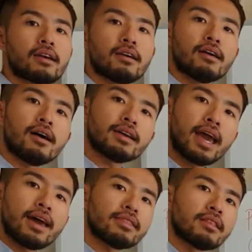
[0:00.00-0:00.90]

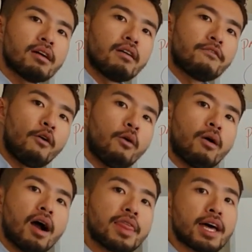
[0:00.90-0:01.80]
again for
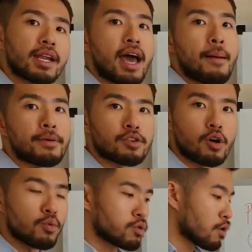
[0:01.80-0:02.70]
another episode
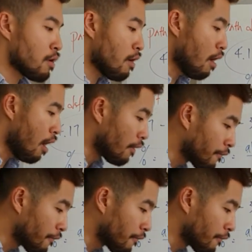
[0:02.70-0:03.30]
of